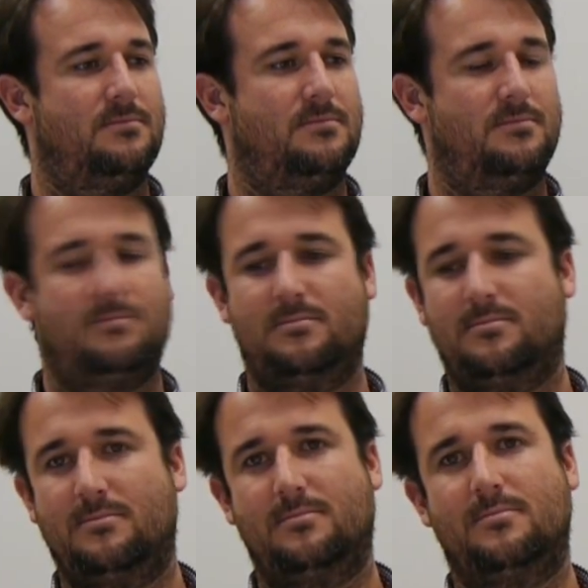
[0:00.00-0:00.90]

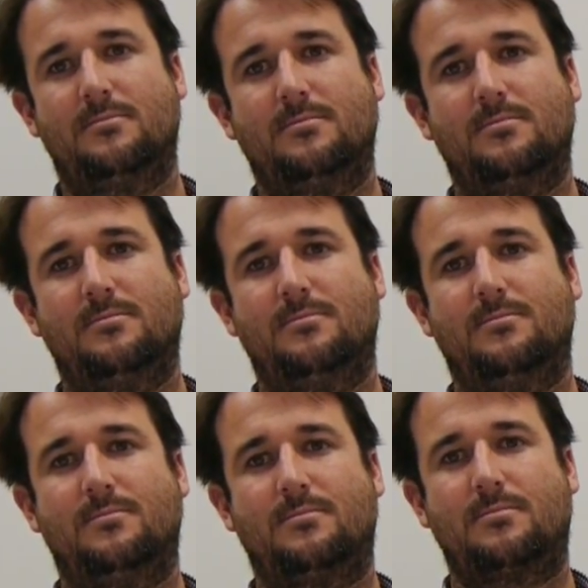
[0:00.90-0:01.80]

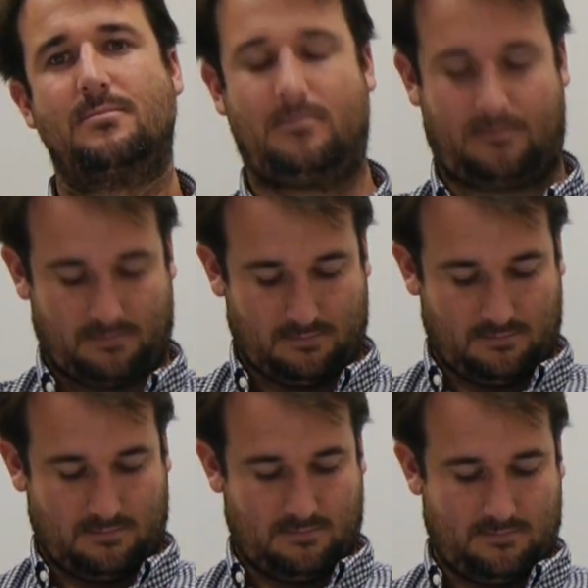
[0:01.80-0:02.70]

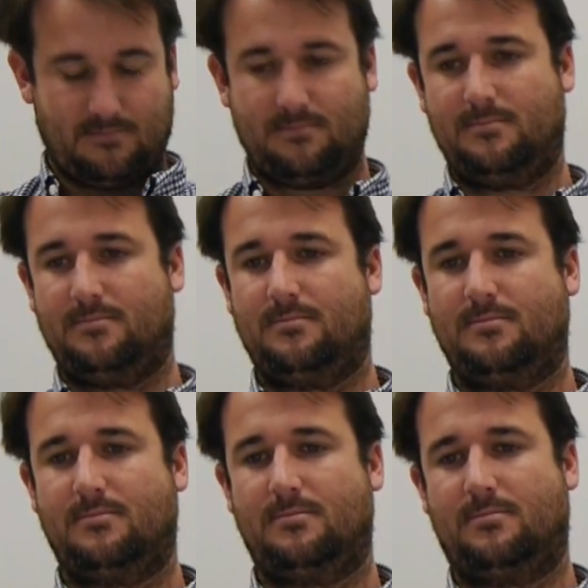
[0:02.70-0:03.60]

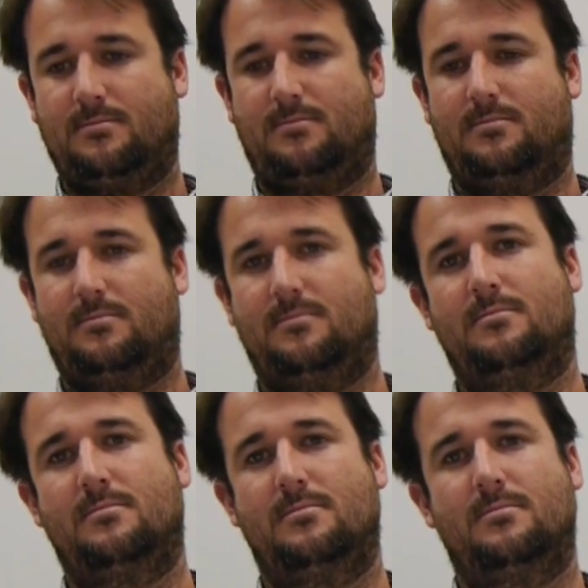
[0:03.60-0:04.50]

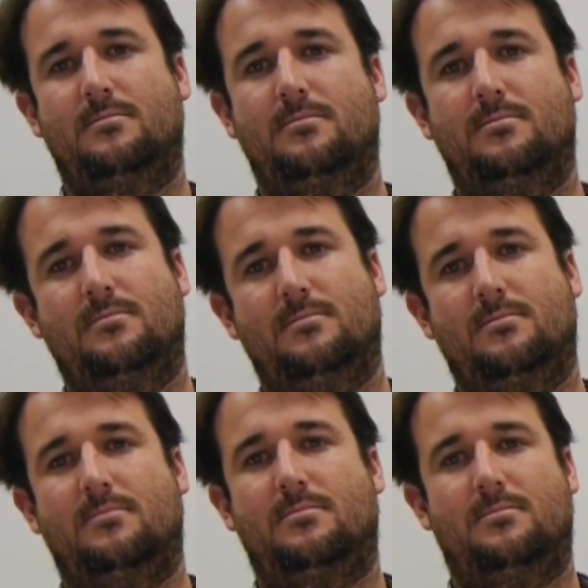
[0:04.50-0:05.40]

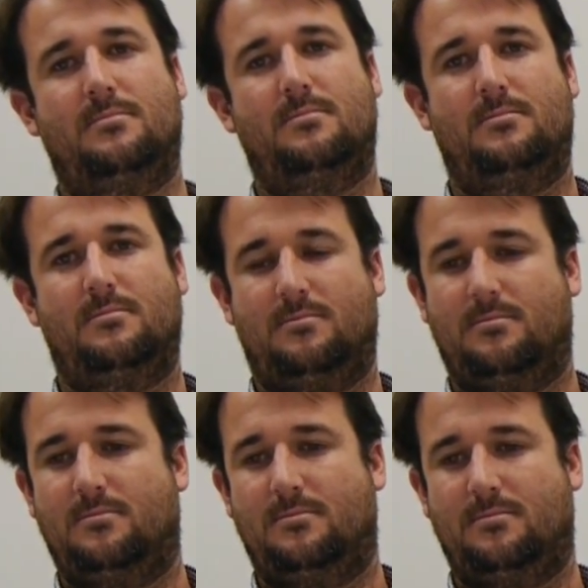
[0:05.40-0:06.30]

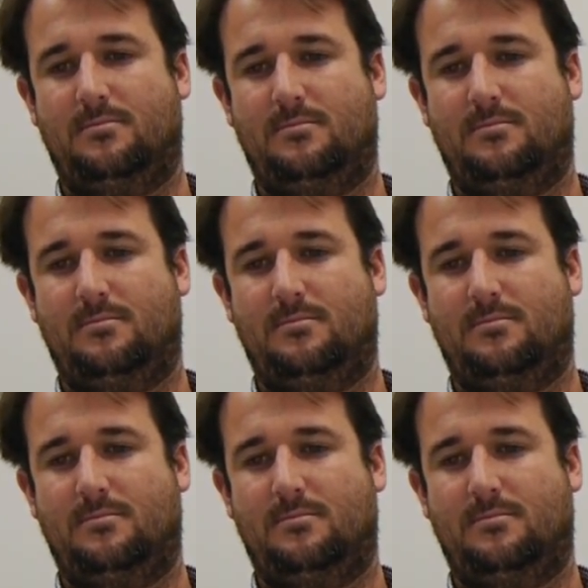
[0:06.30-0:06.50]
The person shown says nothing.